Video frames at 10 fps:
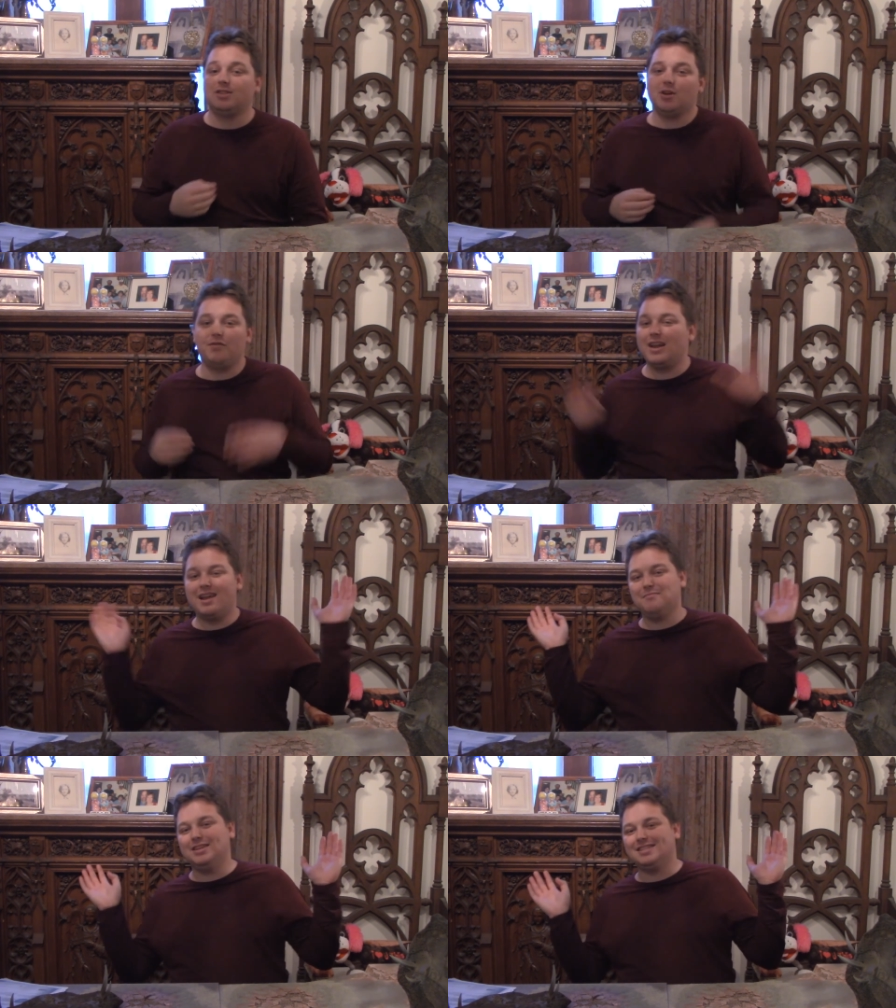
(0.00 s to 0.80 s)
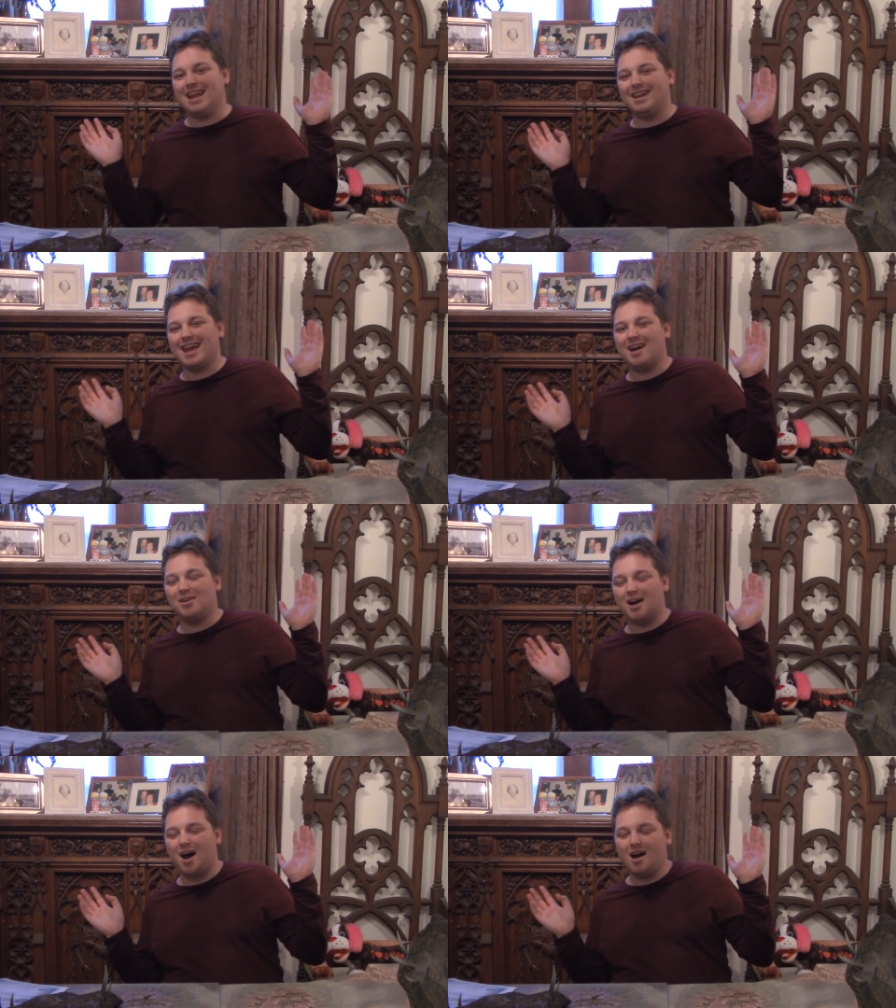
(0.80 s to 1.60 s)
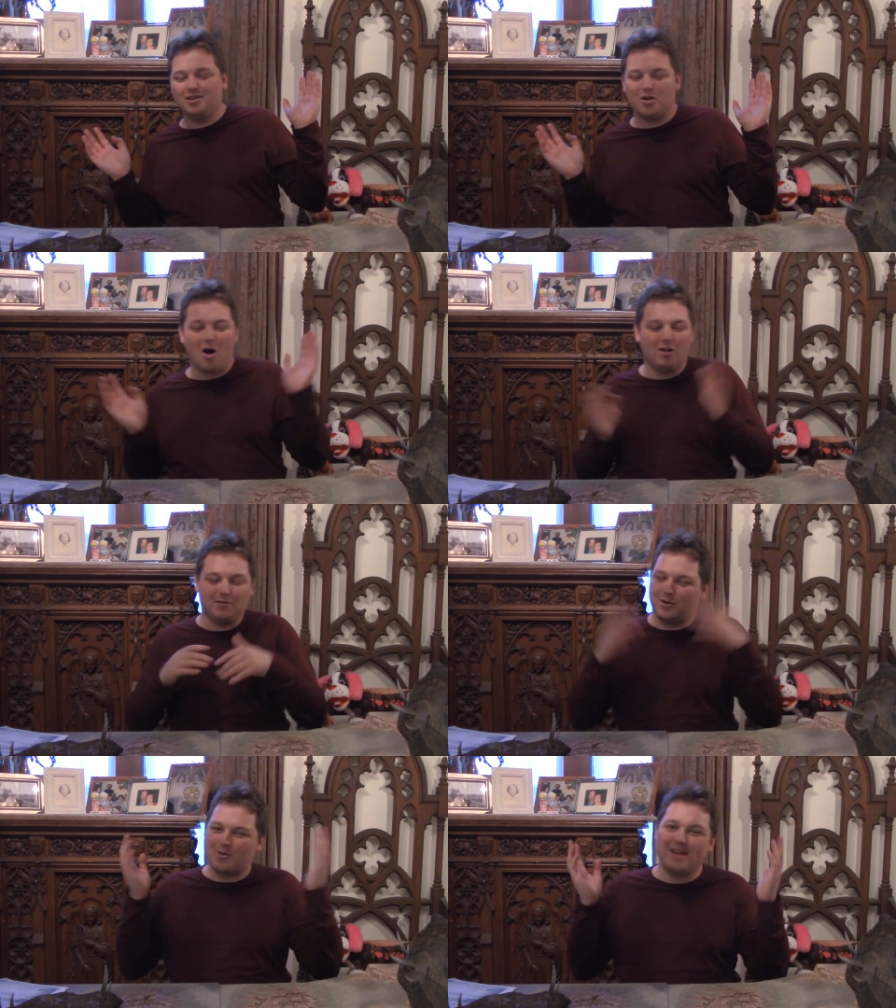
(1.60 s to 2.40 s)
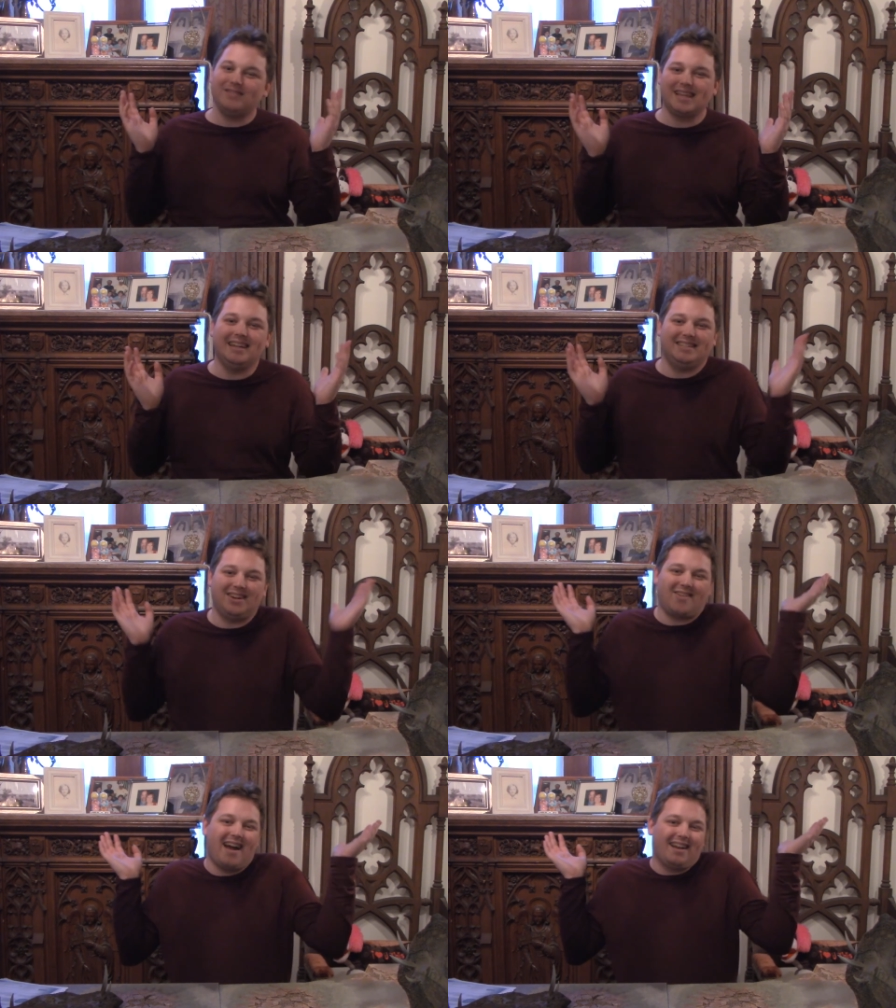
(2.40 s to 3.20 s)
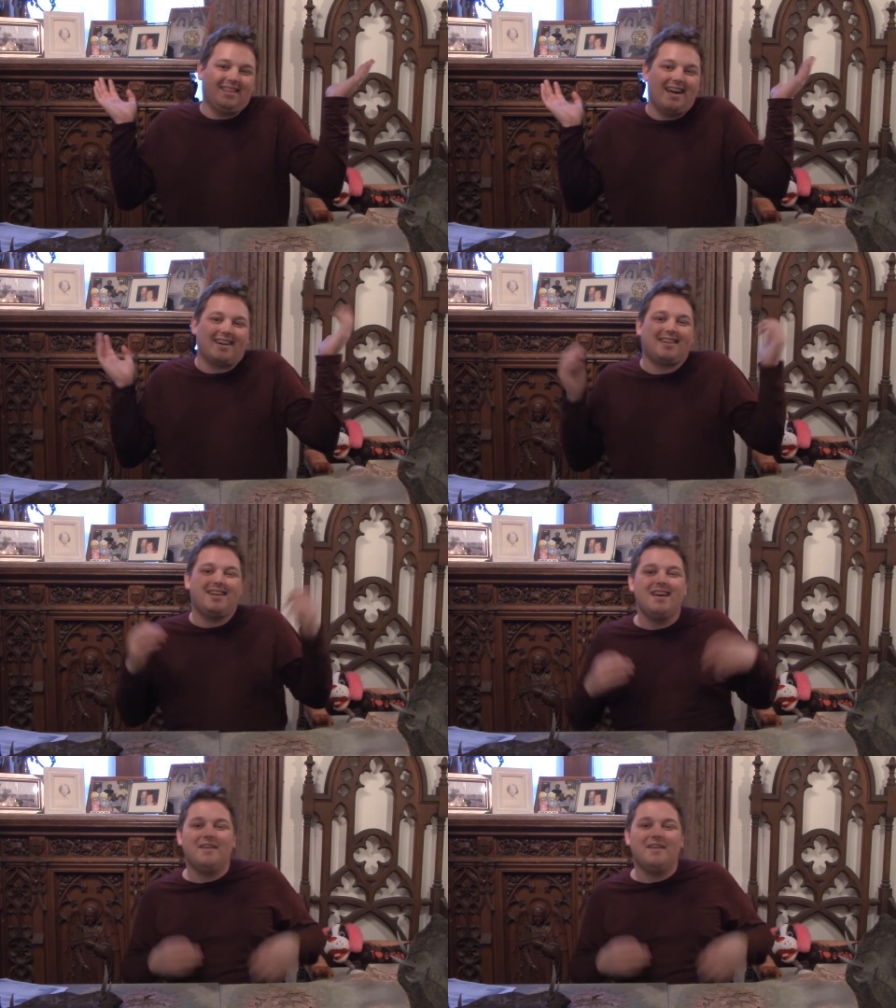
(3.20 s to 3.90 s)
So if an enemy's standing out on all of your grave sites, you're out of luck